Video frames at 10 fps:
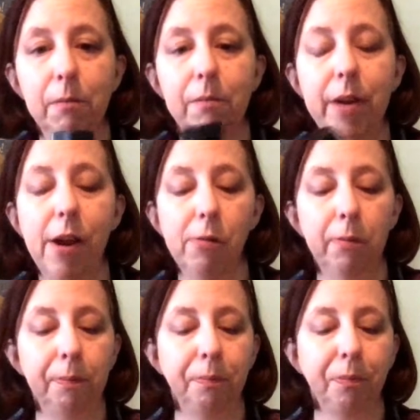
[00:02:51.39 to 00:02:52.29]
Now,
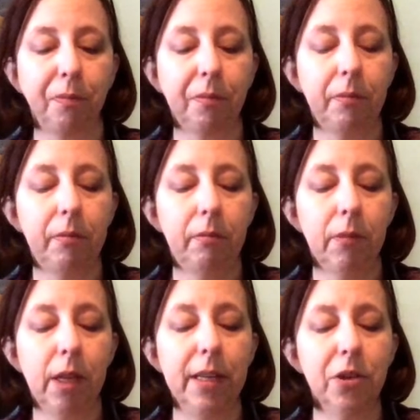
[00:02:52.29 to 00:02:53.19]

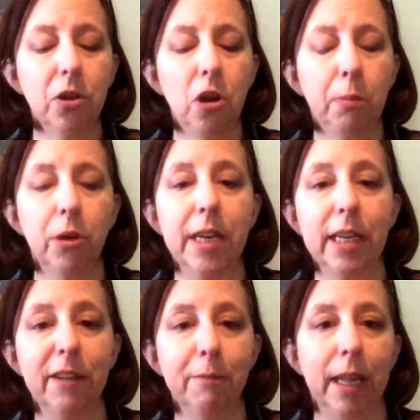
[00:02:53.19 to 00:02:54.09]
these are called
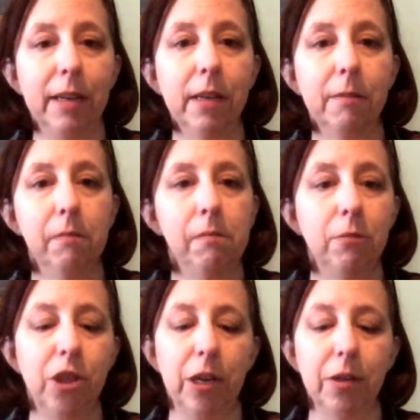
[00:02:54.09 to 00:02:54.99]
Protective Blend
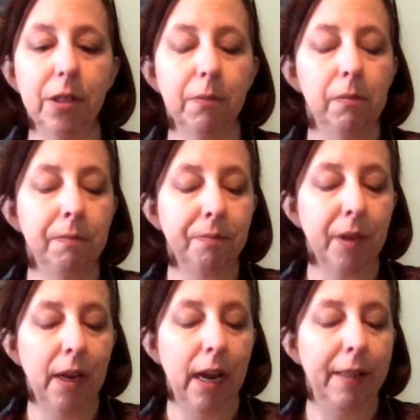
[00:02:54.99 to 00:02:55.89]
gels,
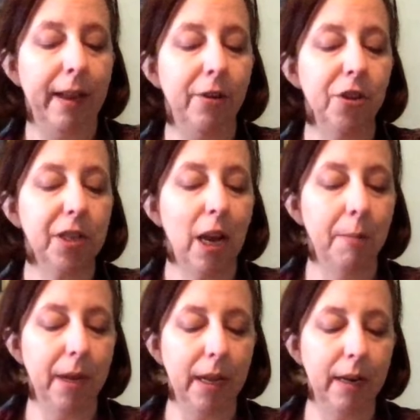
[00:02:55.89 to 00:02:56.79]
and they just
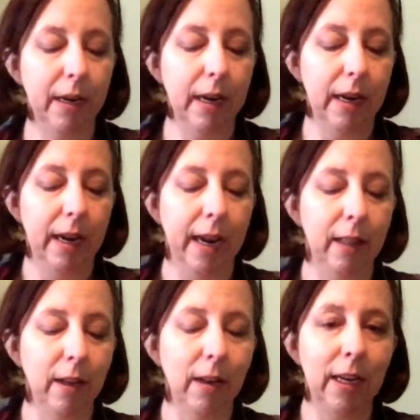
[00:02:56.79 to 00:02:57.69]
come in a
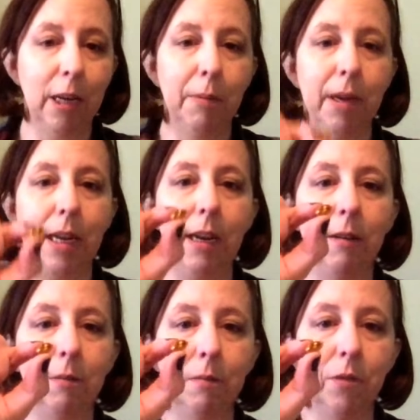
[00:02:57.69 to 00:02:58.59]
little itty bitty
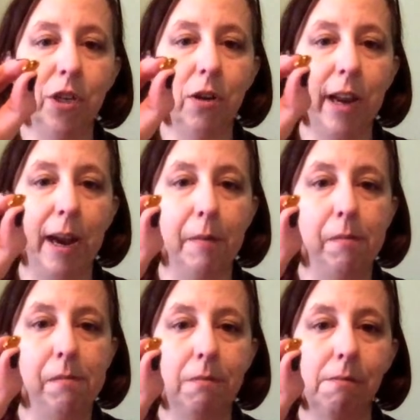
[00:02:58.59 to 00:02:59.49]
gel cap,
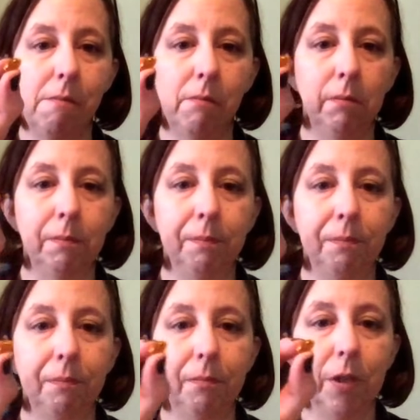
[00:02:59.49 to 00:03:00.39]

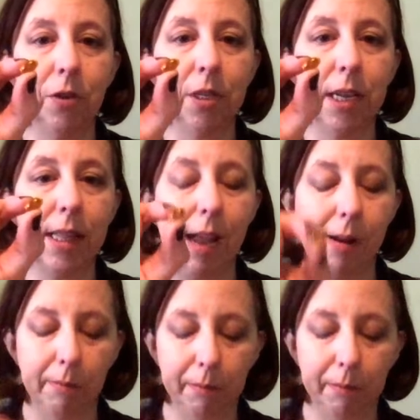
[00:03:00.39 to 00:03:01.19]
just like that.